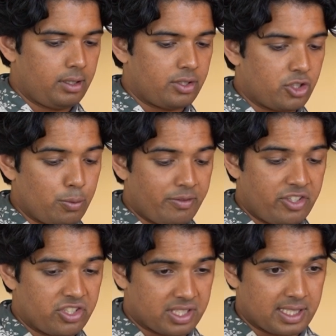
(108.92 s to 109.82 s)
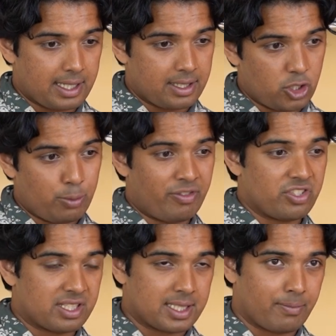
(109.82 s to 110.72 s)
supervision
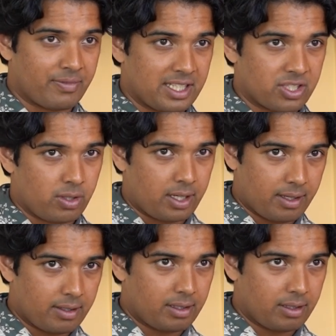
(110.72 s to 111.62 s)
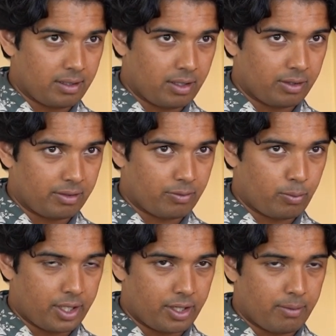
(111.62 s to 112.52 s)
is something that's quite, from
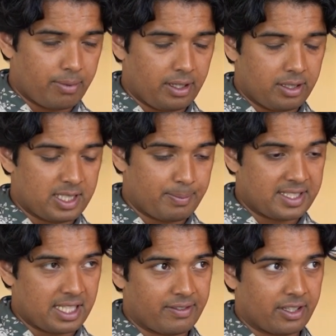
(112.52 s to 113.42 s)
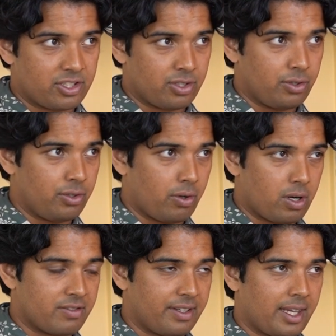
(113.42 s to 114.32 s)
what I know, specific to
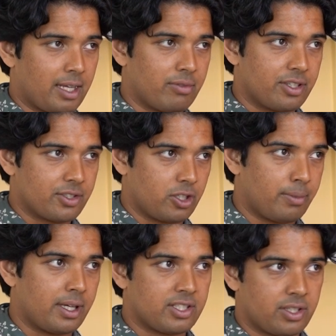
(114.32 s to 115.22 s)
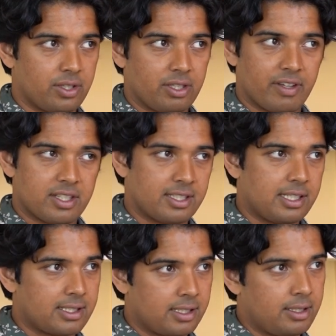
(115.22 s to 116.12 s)
Oxford and Cambridge compared to other universities.